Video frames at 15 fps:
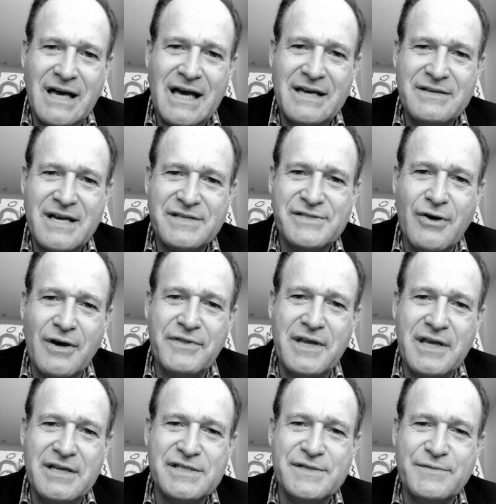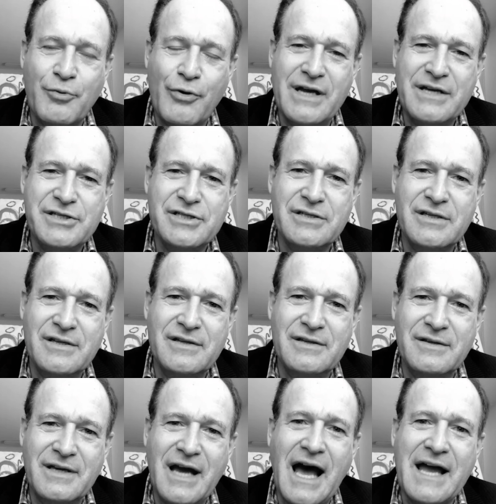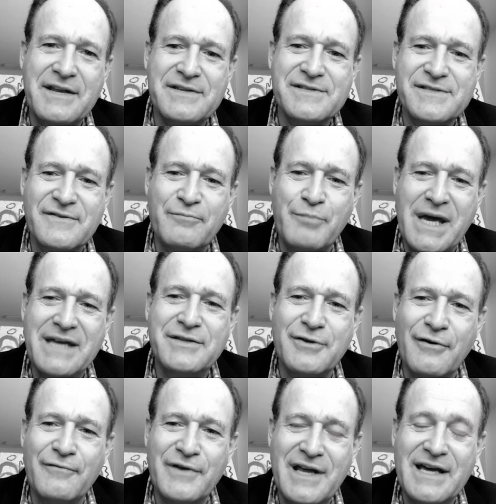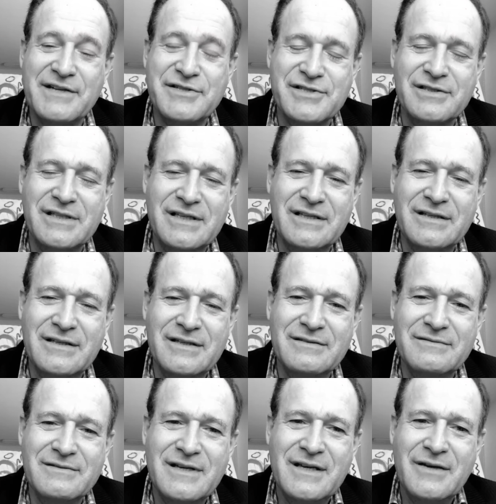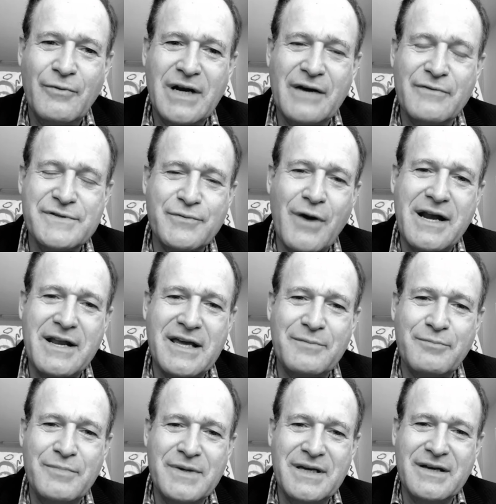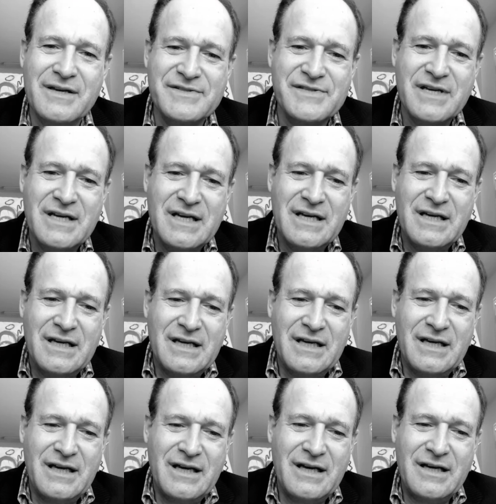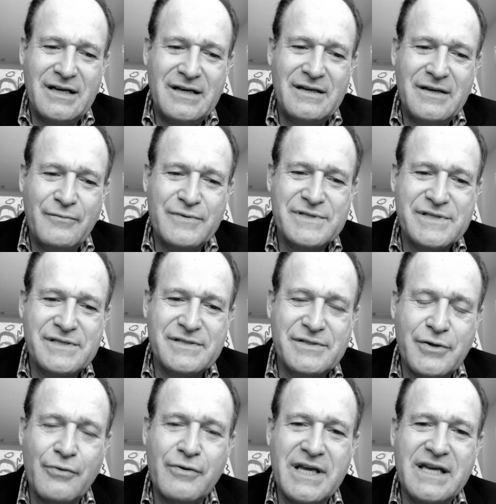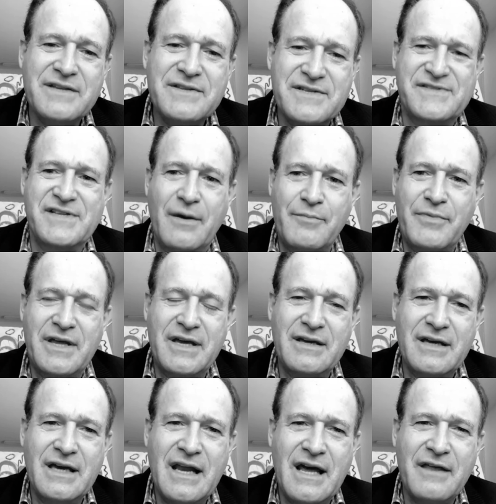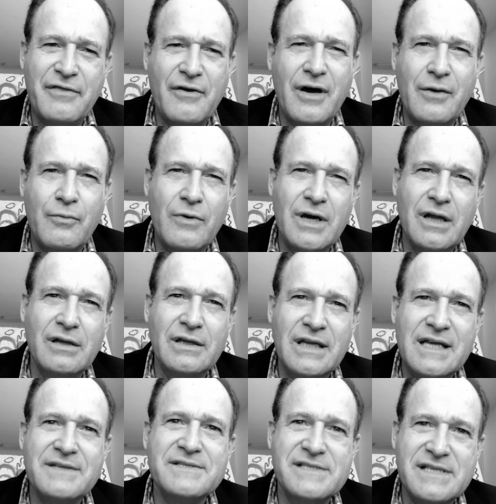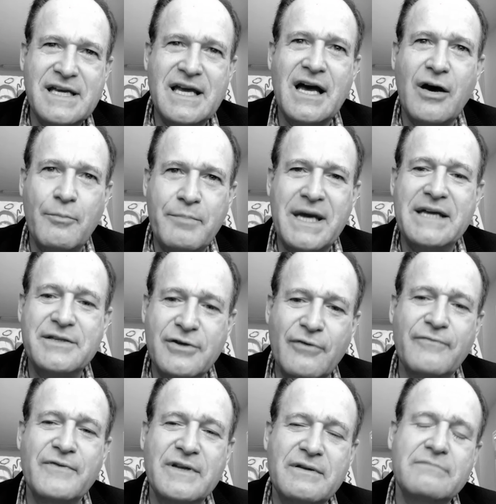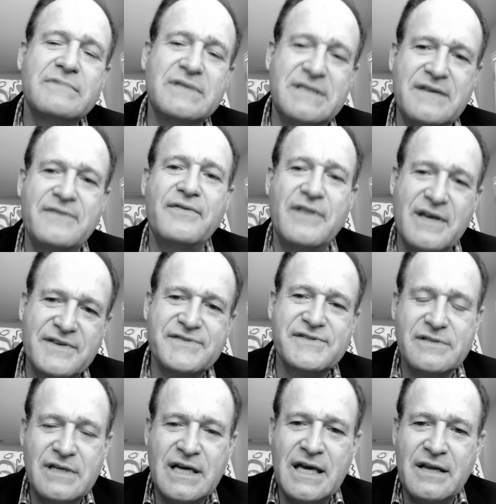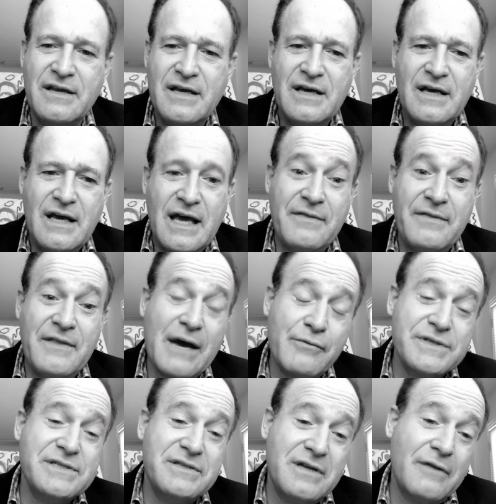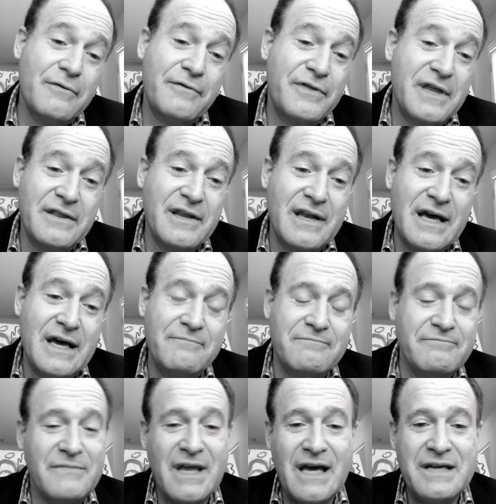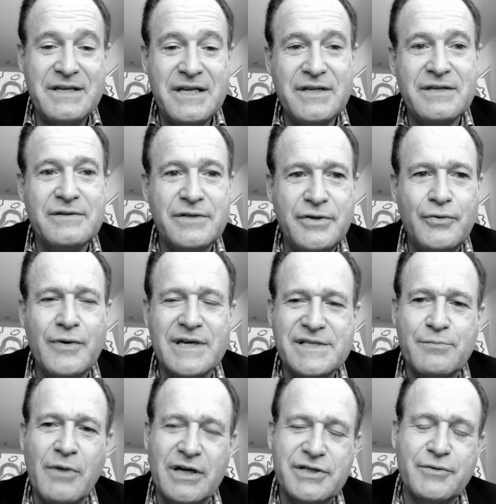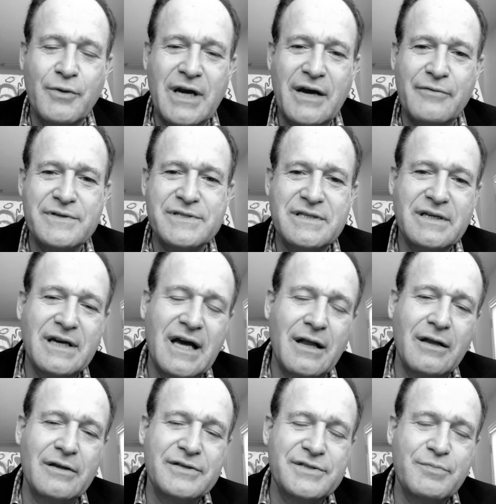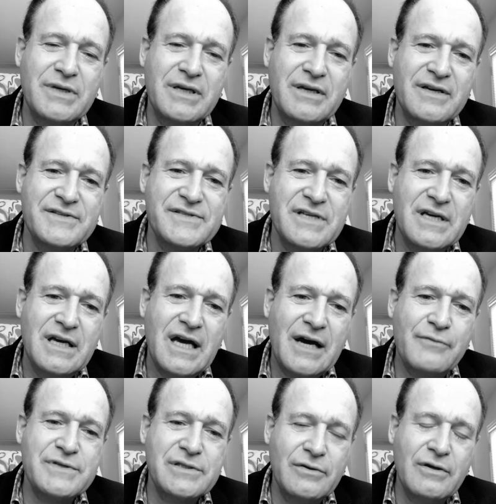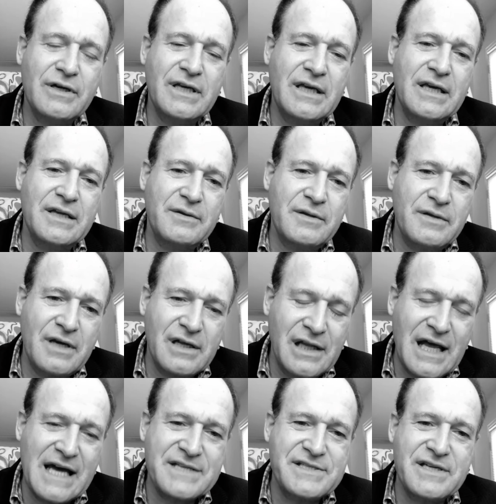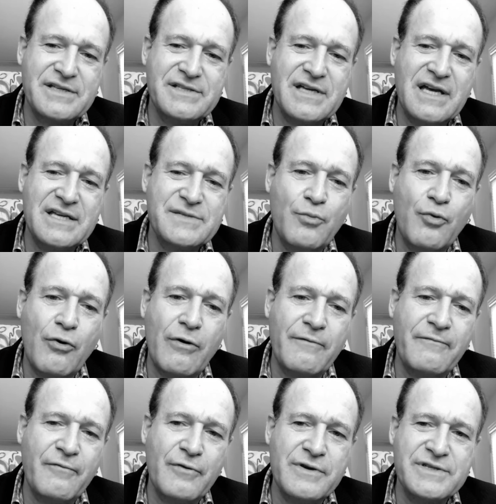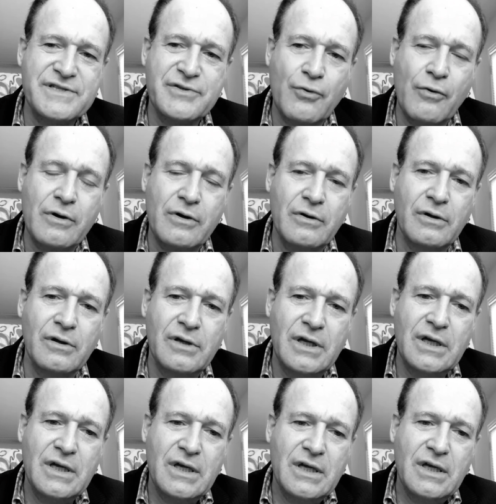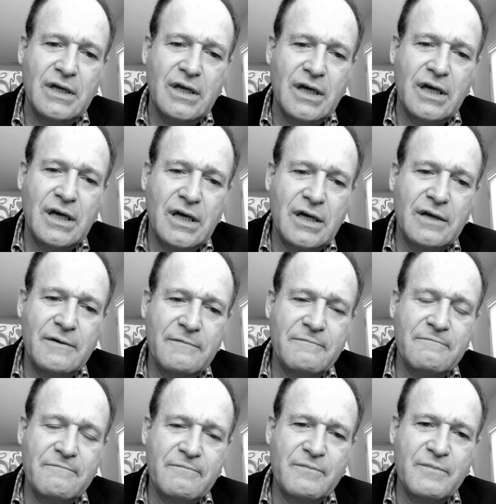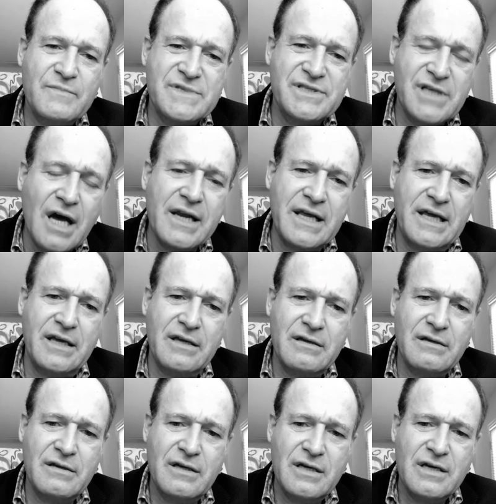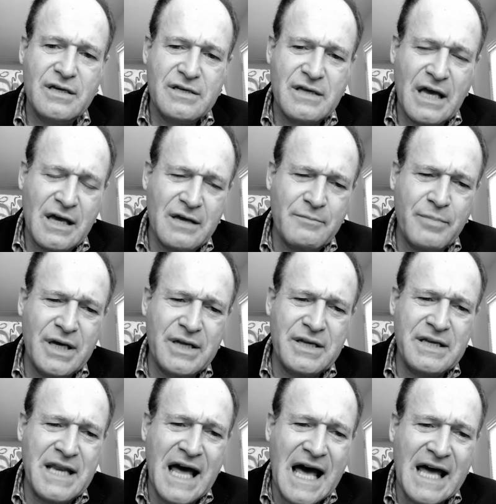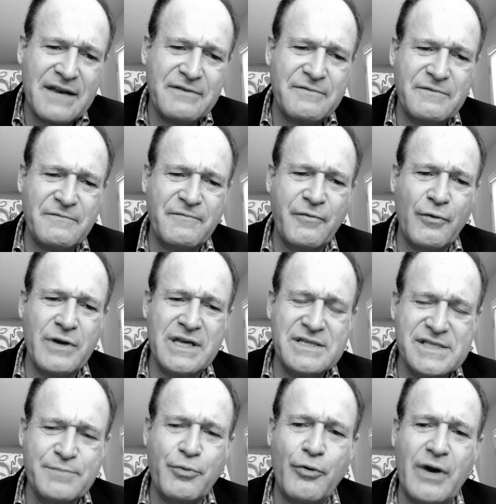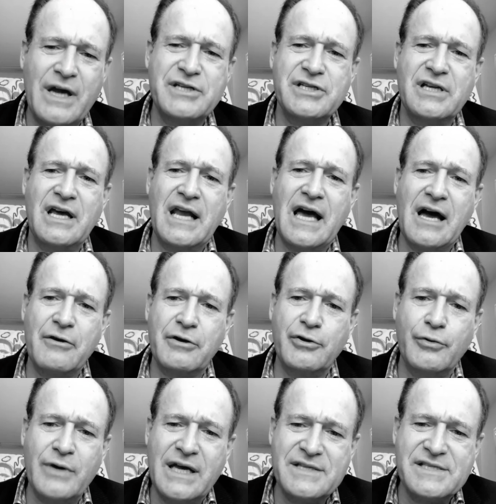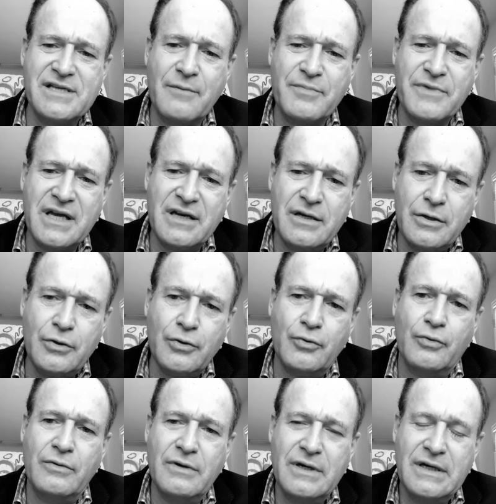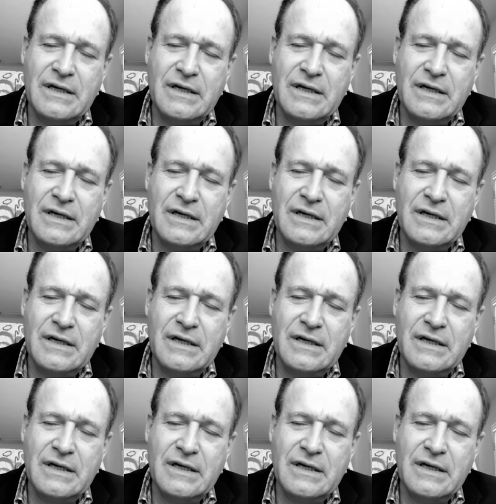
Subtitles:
I sought the inspiration and the guidance of Beethoven, actually, when I was writing it, because it was turning into something. And I thought, well, let's see how Beethoven did this. And that was another thing that I didn't do as much when I was in college, because I was looking at the classics as more for historical study, but not for inspiration on how to create something new.